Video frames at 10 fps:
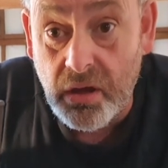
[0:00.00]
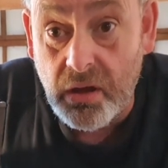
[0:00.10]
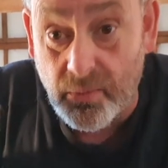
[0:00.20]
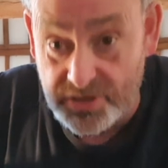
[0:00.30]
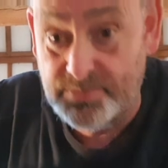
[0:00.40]

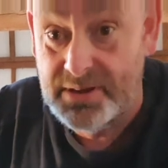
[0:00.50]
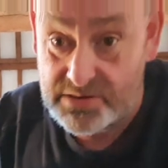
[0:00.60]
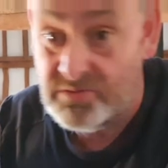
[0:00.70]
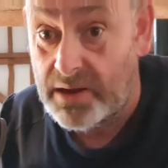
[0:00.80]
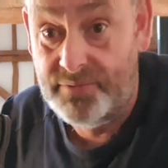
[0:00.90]
which makes
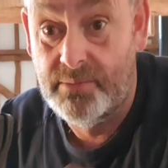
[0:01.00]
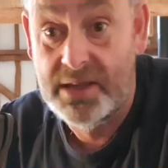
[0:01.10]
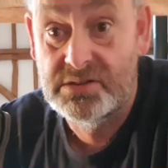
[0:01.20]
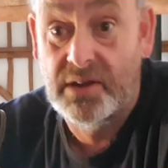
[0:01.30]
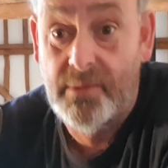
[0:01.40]
great for me
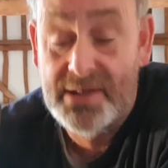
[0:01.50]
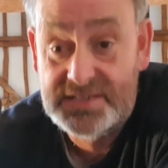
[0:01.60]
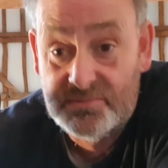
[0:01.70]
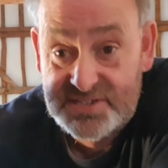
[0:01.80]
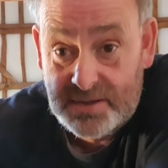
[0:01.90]
because I have a
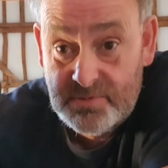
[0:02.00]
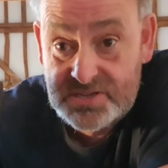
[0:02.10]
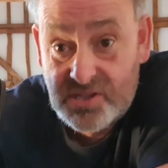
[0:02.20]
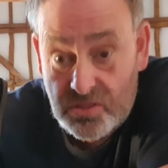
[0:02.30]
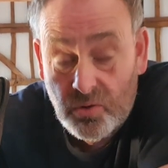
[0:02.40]
massive resemblance
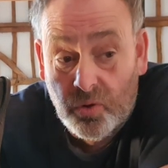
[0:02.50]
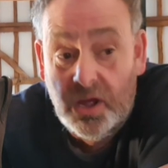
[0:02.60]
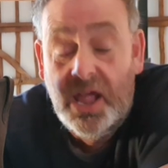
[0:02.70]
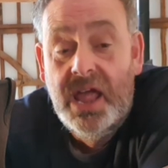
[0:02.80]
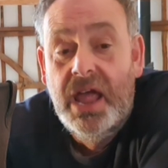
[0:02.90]
to
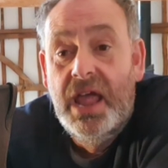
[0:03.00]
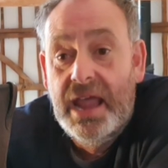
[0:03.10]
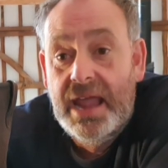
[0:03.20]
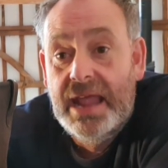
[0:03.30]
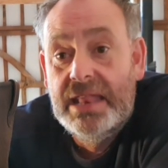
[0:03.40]
Thor,
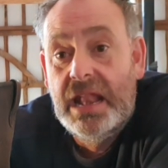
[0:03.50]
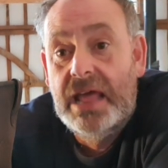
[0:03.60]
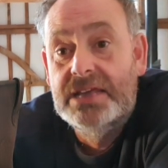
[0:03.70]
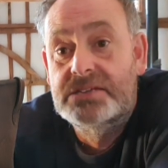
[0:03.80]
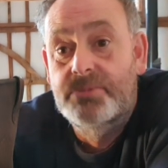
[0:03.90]
in the
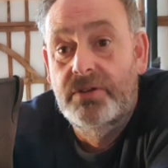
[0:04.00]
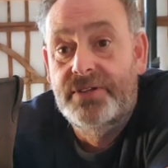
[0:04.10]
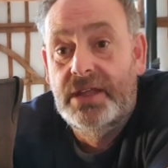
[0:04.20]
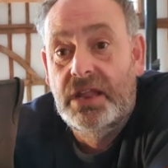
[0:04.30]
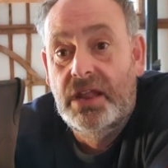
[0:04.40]
latest
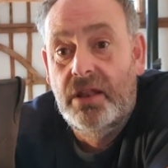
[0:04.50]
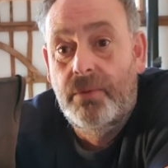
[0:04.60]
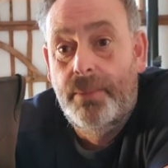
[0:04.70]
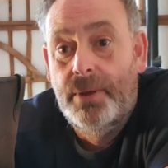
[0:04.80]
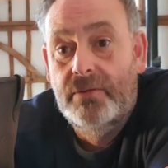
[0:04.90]
movie, you know, the
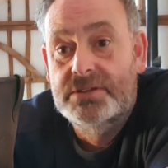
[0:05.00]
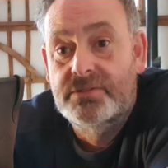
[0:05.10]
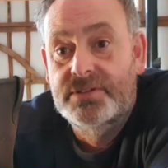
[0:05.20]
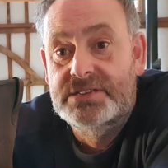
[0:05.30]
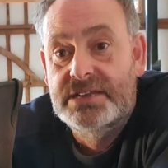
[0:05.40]
one where he's
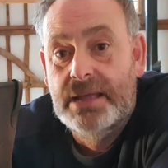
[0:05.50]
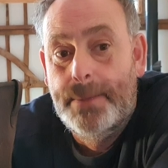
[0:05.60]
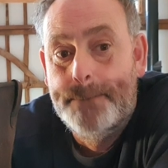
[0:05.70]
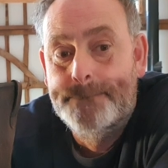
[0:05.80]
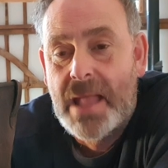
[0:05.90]
obviously
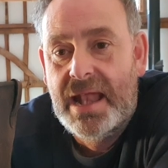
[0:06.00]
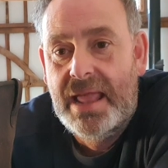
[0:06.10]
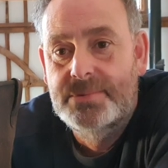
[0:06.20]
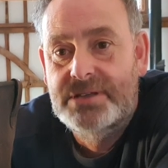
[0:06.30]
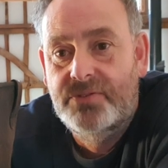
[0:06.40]
um,
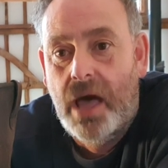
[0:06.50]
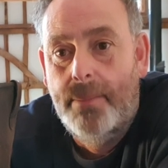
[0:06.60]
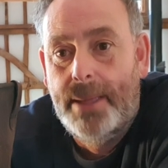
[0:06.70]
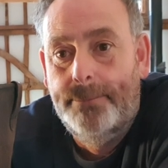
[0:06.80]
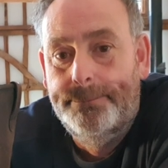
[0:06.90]
let himself go a
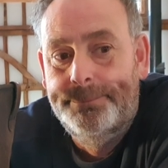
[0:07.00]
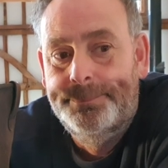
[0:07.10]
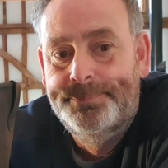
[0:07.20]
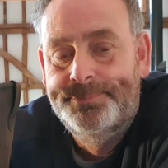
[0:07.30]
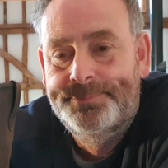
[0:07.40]
bit.
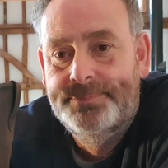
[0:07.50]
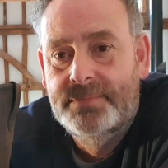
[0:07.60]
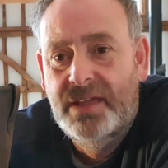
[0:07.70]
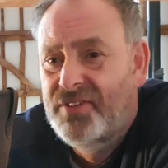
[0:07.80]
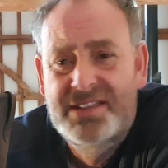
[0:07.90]

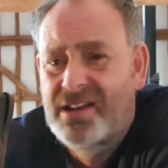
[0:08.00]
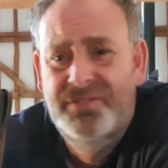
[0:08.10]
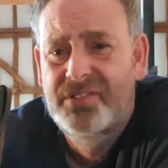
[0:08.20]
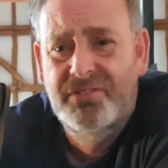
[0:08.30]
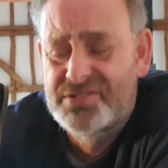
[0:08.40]
think i
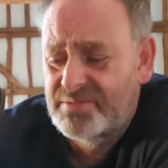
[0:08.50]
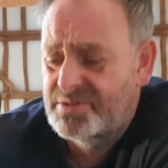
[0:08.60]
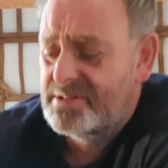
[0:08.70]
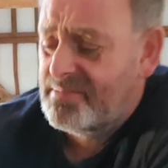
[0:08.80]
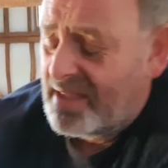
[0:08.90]
have got
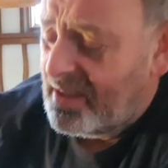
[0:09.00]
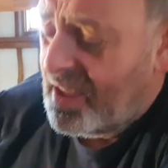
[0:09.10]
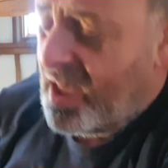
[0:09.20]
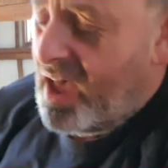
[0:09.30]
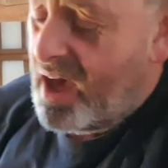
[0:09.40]
resemblance in there.
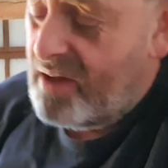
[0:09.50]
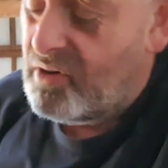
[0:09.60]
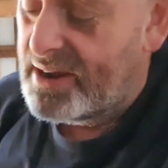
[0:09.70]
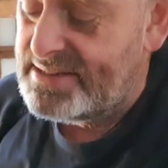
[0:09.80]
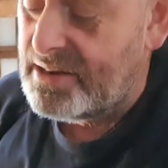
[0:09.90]
Uh,
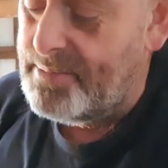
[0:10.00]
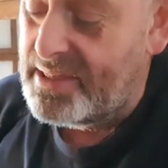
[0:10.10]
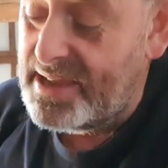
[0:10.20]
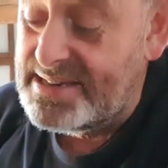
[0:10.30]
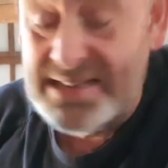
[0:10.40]
right, so,
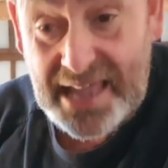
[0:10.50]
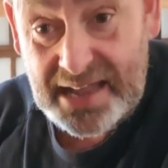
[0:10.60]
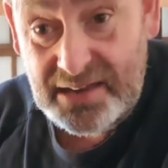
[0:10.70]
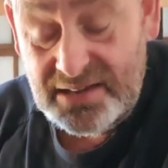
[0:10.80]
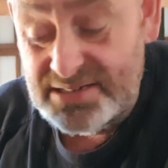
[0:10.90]
but these
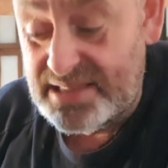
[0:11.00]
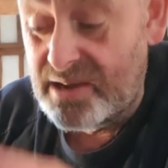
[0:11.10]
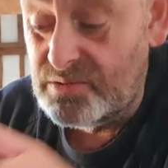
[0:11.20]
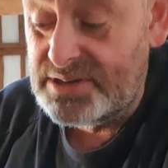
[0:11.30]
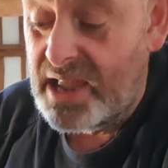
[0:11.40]
again,
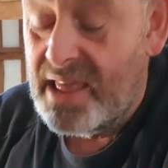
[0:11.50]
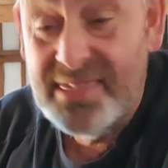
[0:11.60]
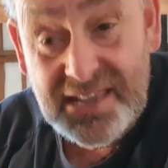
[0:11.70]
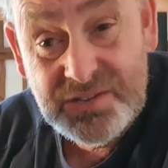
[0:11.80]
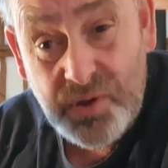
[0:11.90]
steels,
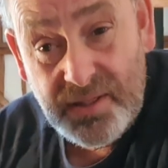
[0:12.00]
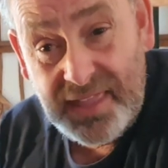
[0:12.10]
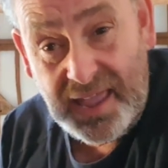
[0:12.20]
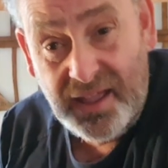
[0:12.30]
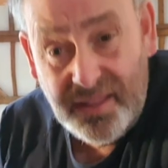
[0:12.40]
these weren't
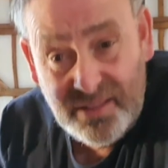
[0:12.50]
there.